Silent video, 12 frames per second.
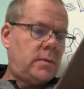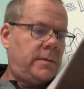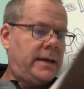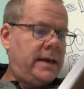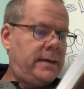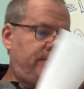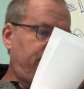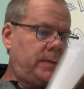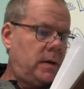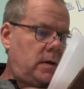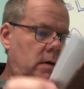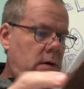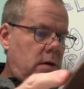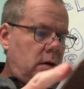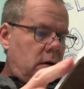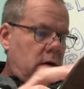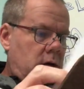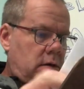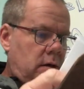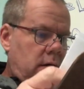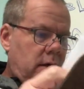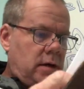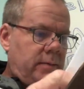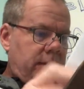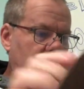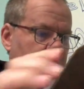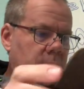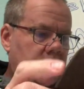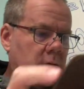Okay, here we go.